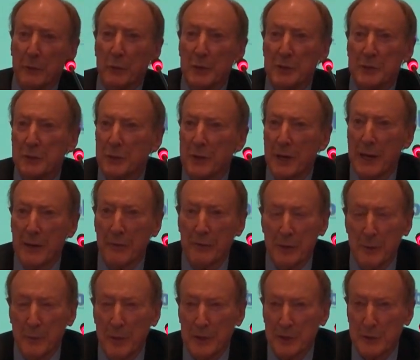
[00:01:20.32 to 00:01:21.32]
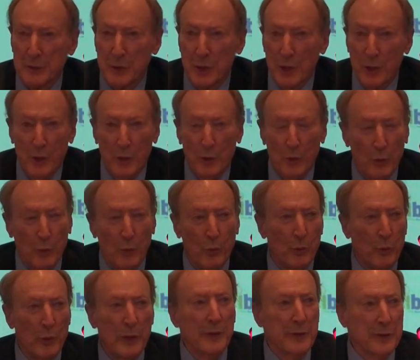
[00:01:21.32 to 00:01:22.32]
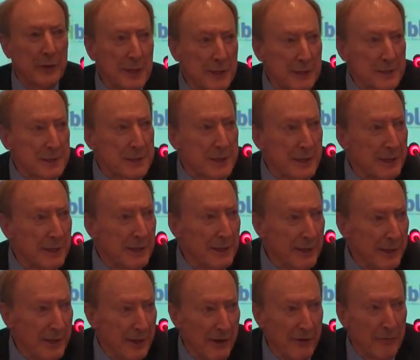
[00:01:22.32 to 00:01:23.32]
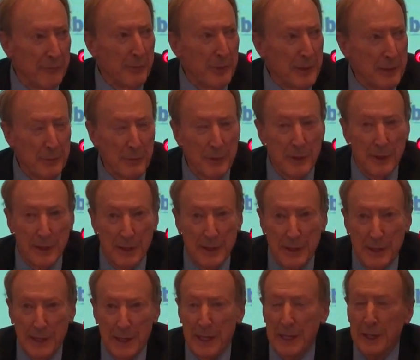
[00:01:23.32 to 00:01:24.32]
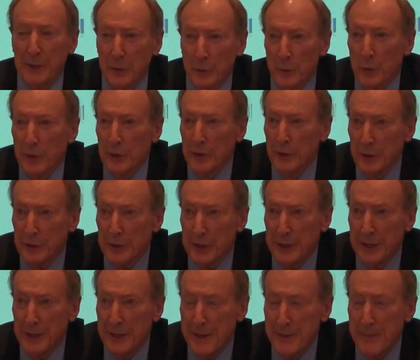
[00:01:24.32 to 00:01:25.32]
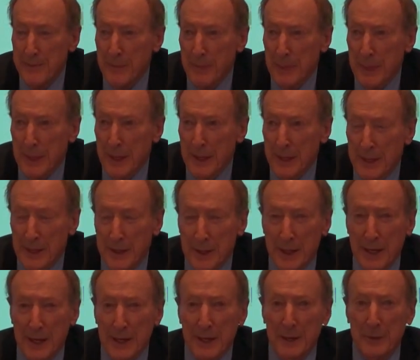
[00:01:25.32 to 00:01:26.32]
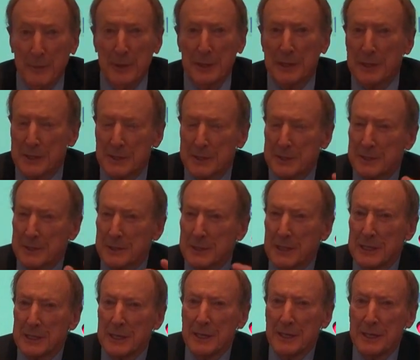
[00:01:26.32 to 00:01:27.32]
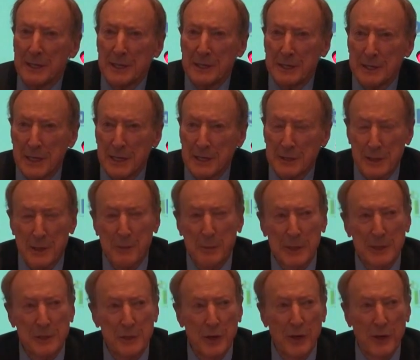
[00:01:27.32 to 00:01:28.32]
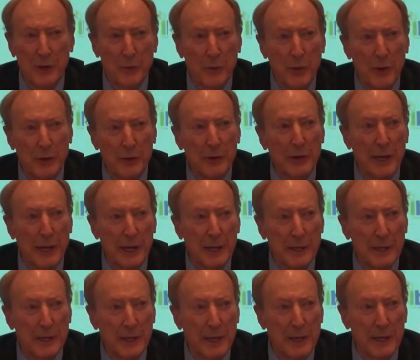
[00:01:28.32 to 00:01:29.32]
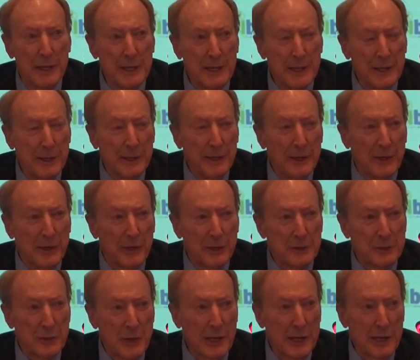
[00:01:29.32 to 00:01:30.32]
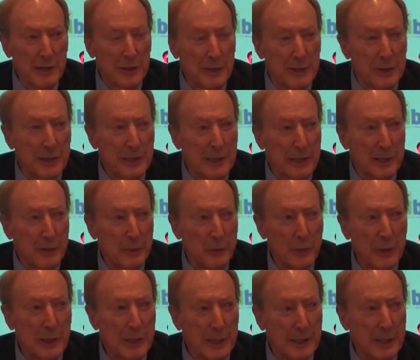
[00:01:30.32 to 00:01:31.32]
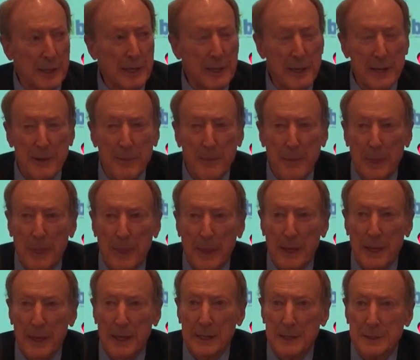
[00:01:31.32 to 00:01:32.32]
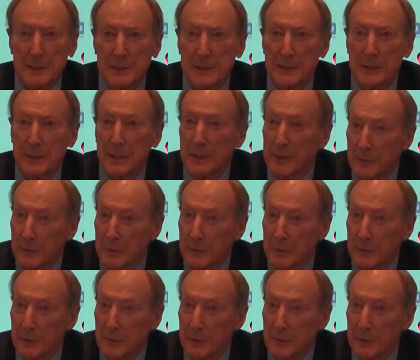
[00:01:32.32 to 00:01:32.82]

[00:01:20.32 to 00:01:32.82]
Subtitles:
We should have the most wealthiest of people in the world, but something's gone wrong, and Australia really has